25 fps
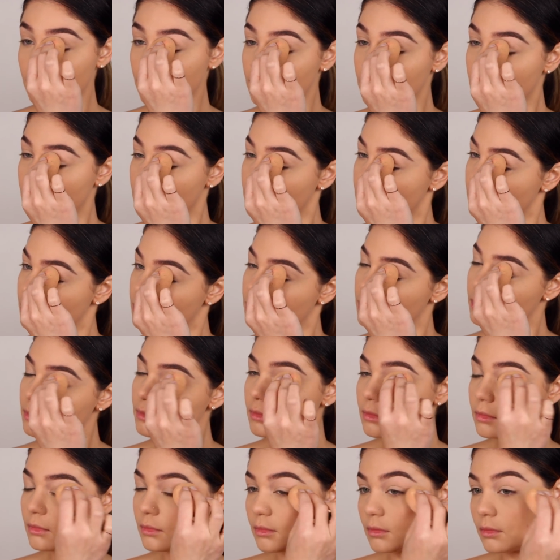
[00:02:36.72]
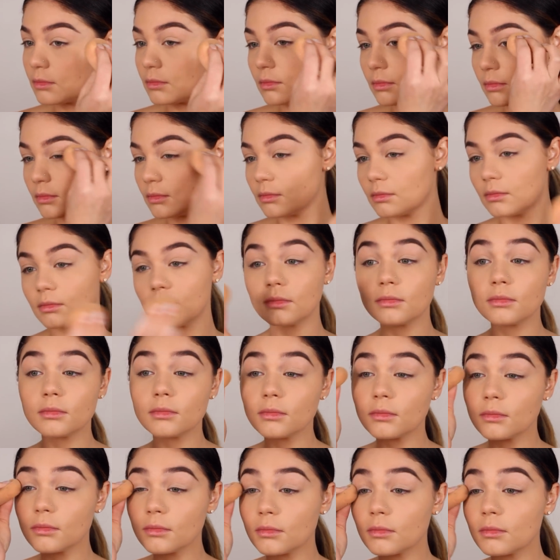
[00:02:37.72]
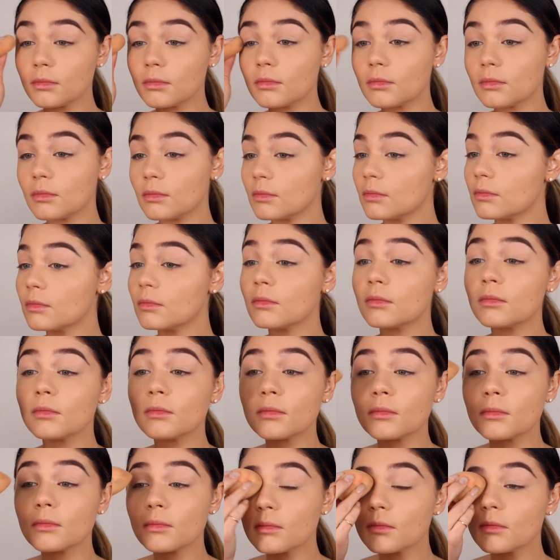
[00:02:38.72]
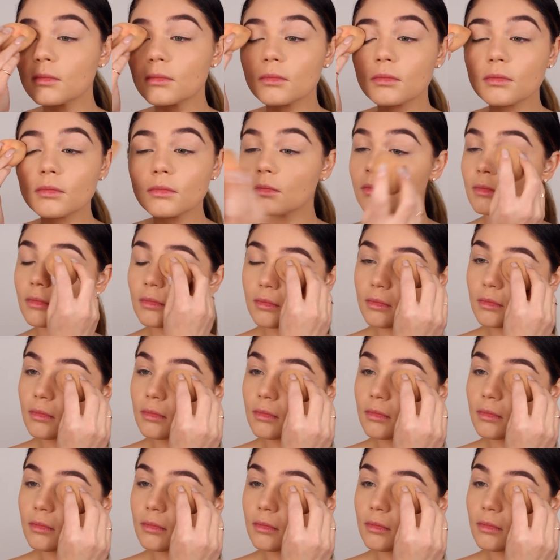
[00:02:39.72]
Nobody speaks.